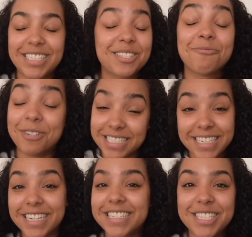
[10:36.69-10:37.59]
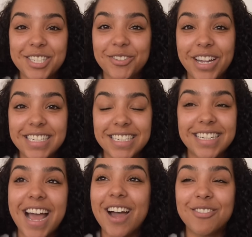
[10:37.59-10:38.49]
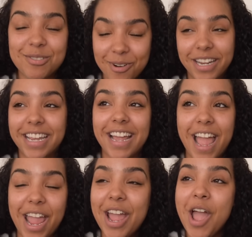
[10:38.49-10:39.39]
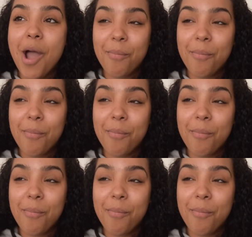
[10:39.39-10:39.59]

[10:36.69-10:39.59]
just wasn't a good situation i was working a